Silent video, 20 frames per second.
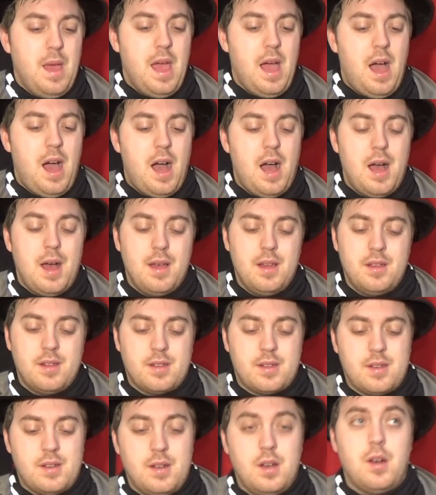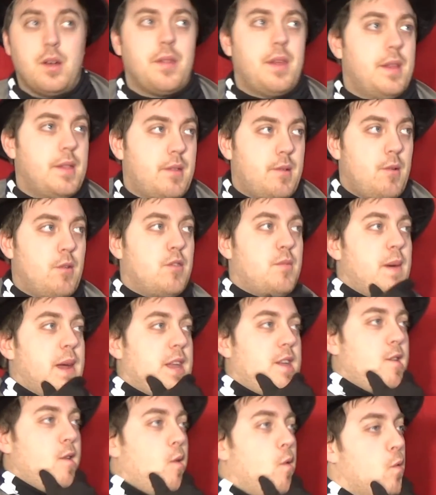That throws my
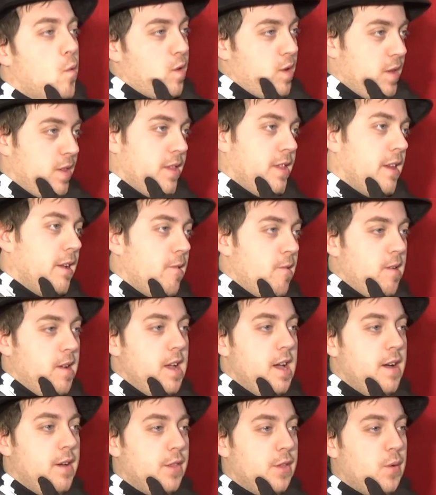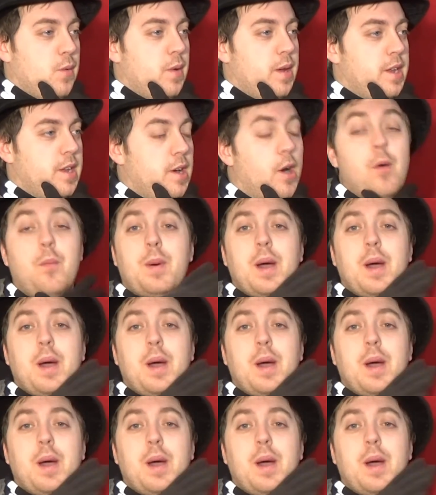Coke theory out the window.